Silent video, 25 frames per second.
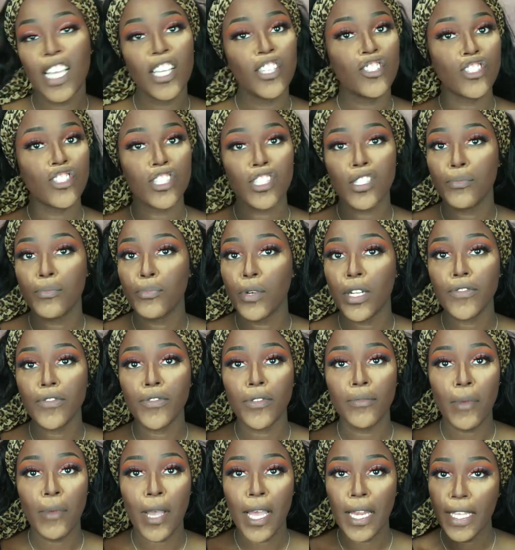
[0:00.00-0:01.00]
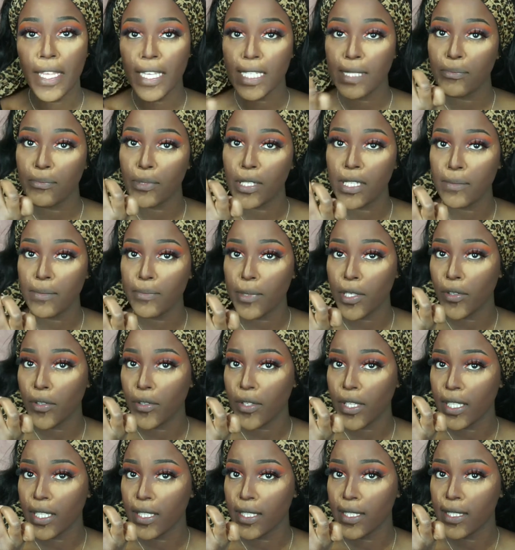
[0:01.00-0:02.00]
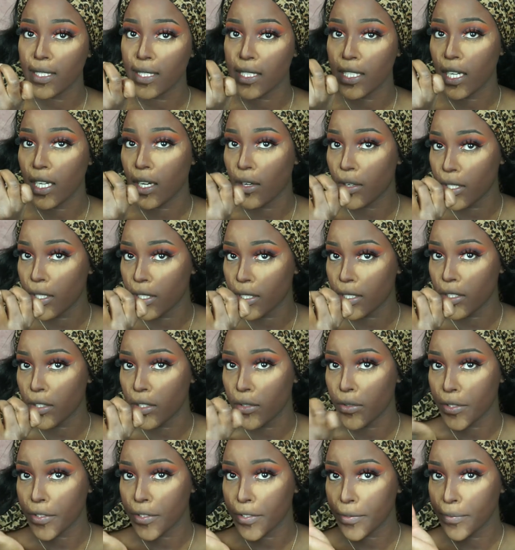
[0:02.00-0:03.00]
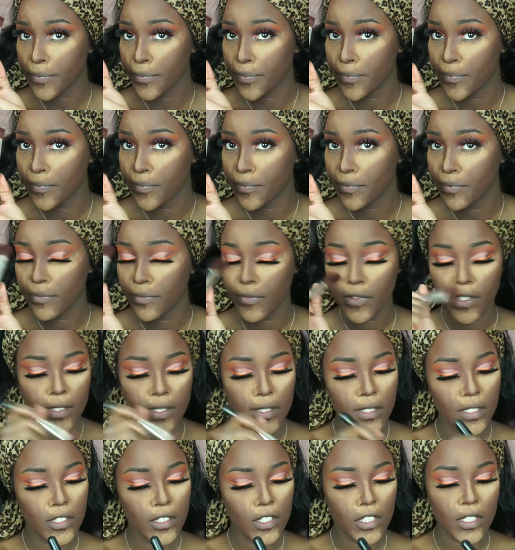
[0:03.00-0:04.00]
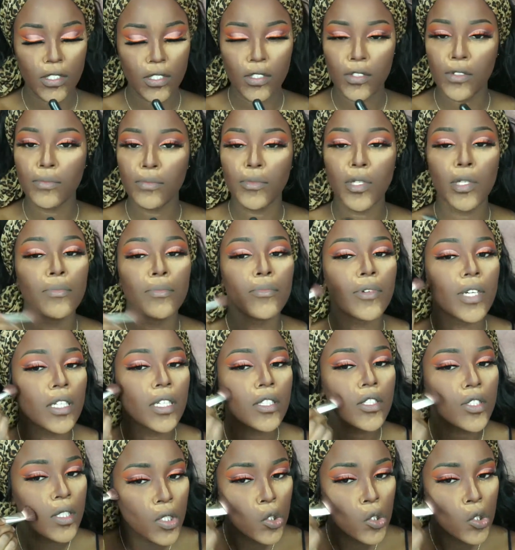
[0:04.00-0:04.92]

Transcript: It's just a brush from Aliexpress, but you can see how it looks. It's just a small brush.